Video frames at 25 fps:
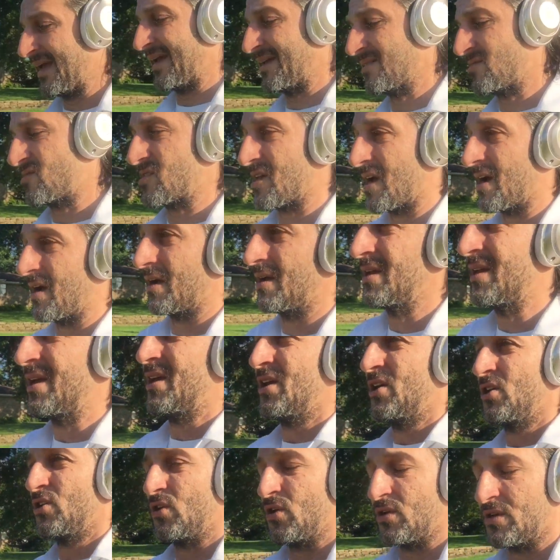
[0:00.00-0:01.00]
it's uh,
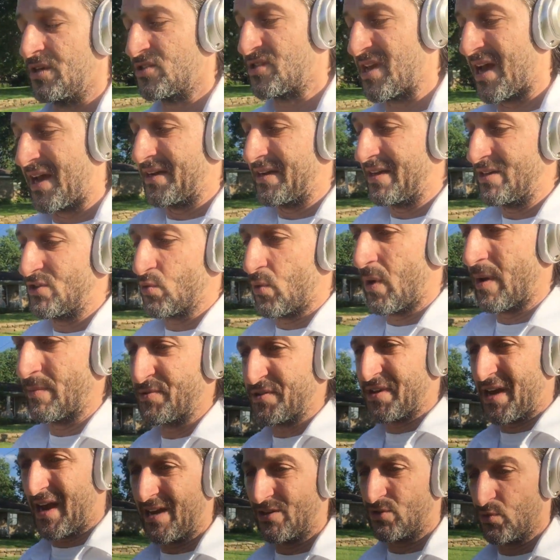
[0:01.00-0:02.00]
you design these
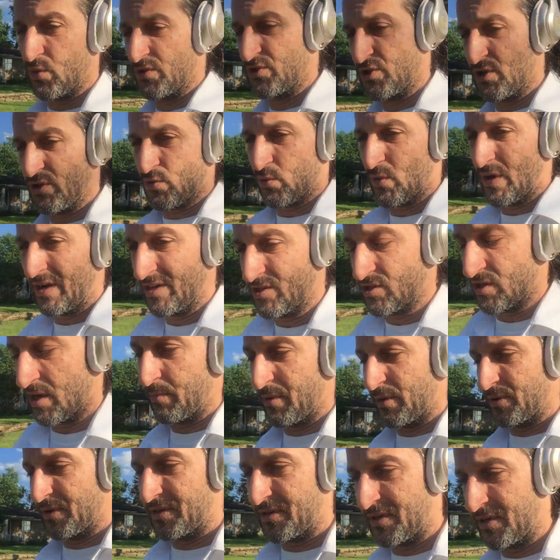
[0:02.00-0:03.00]
websites, which is really
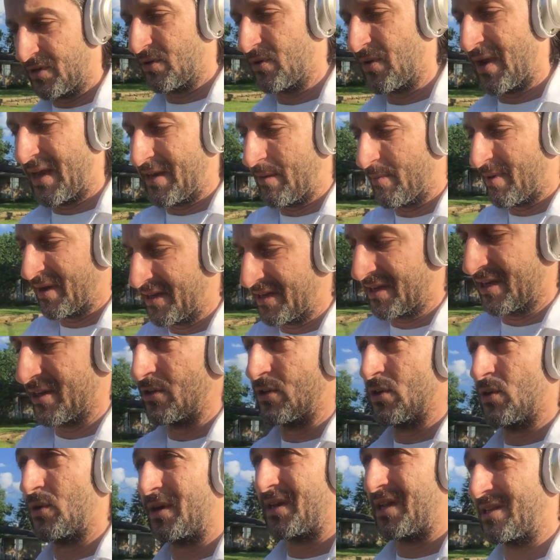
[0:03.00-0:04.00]
simple to do. Anybody
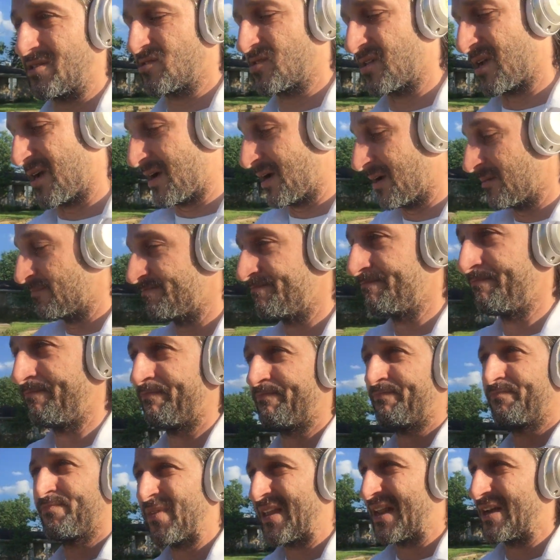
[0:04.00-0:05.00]
can do it. It's uh,
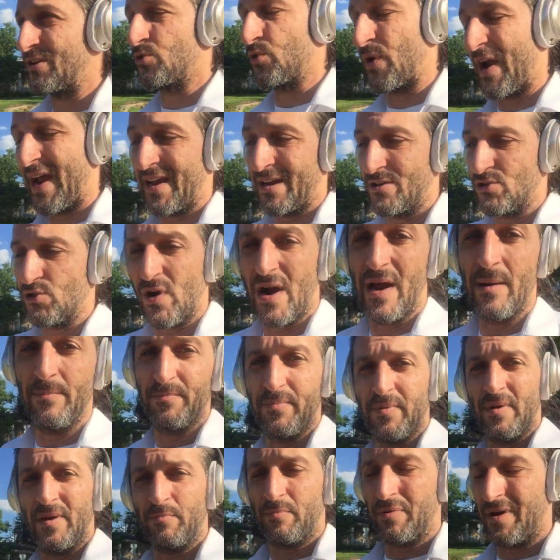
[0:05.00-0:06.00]
a drag and drop
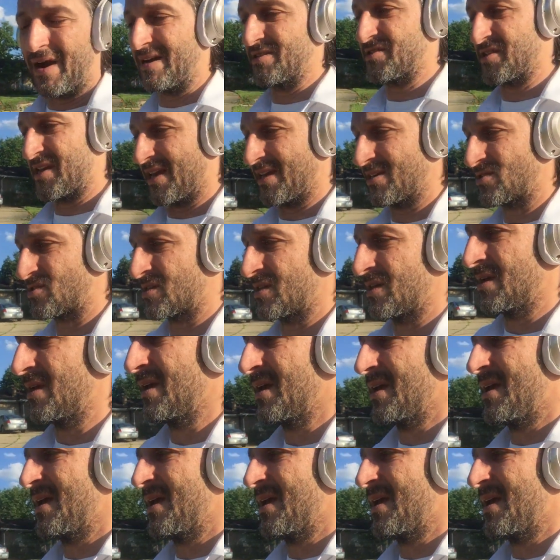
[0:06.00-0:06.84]
process.